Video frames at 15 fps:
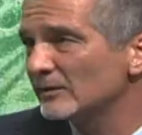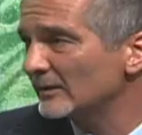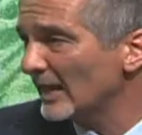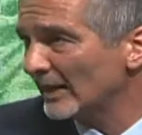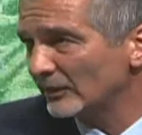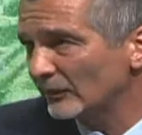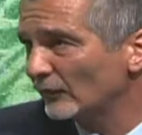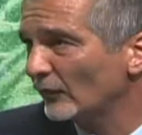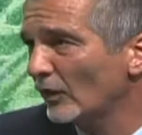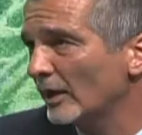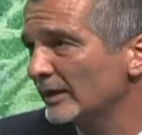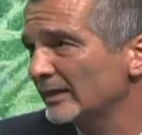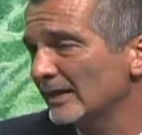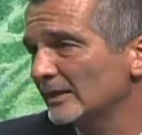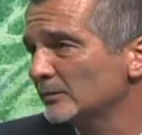that's fine
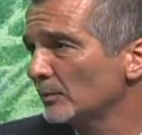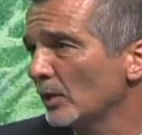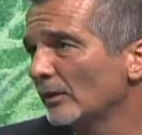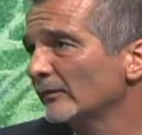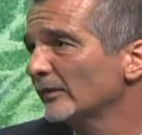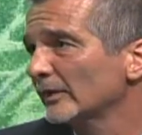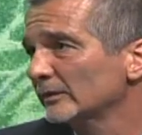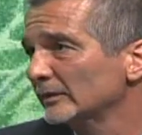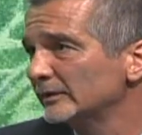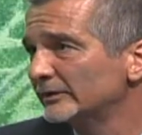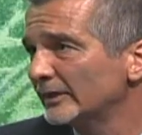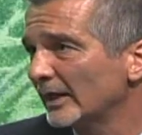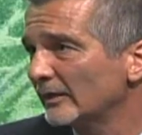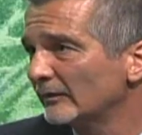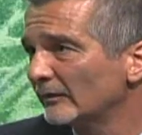and that's perfectly
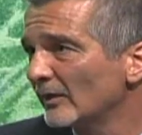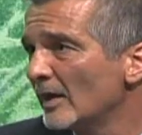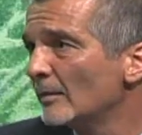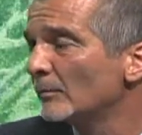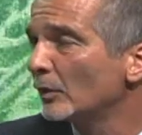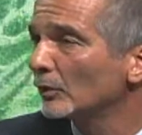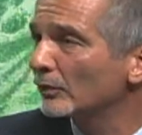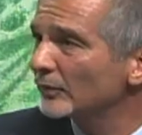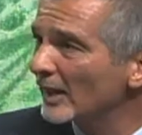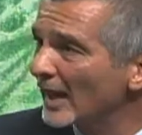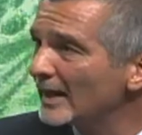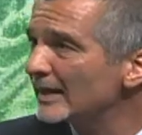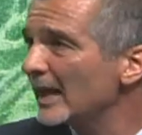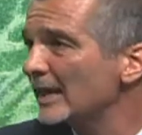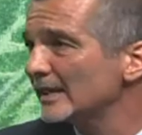safe. Both
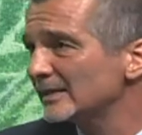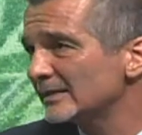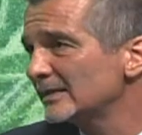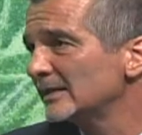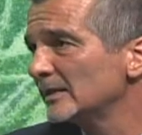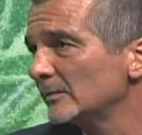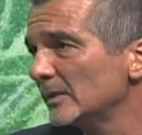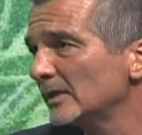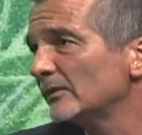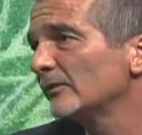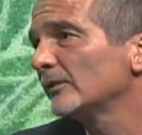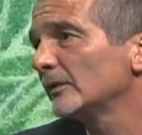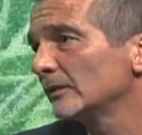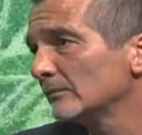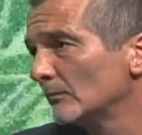that and
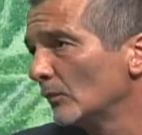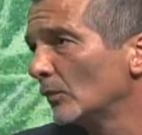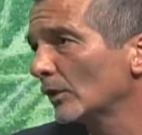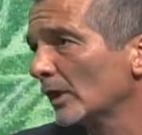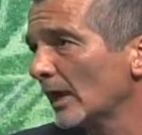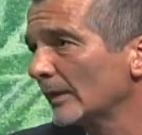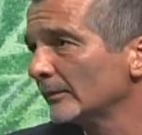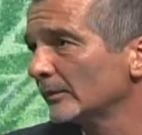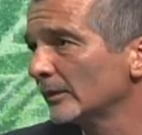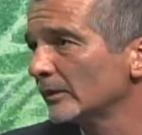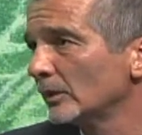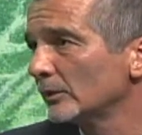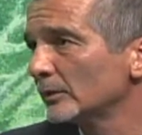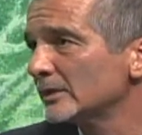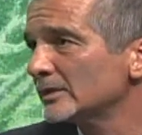acetaminophen, more commonly
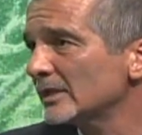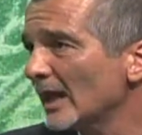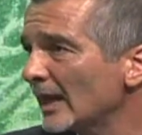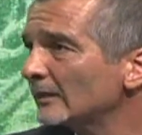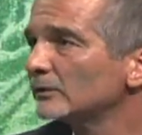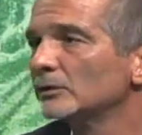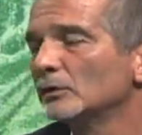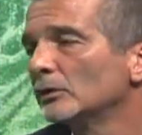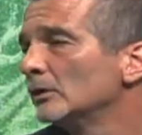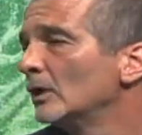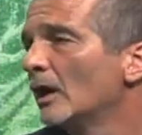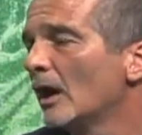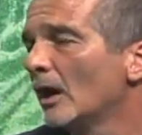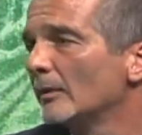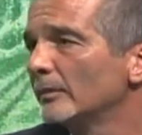known as Tylenol,
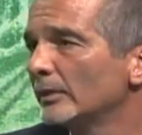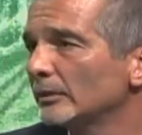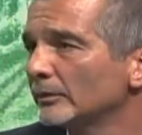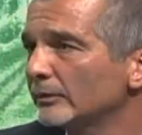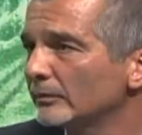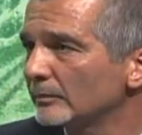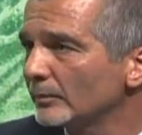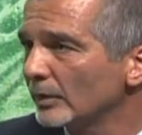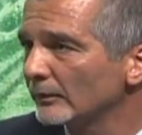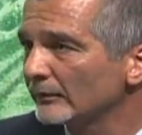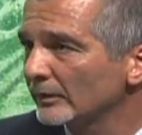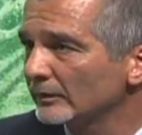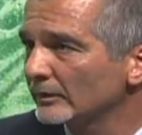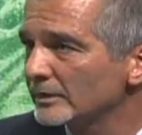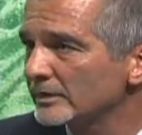are both
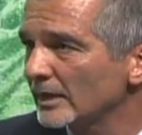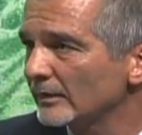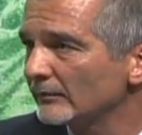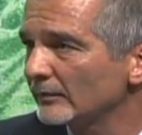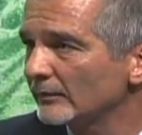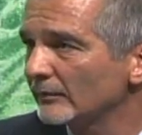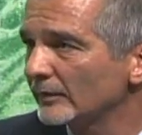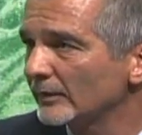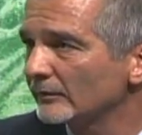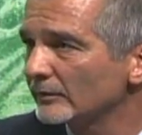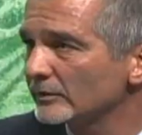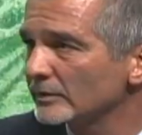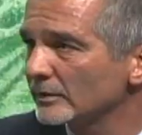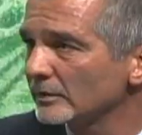perfectly safe in fevers. But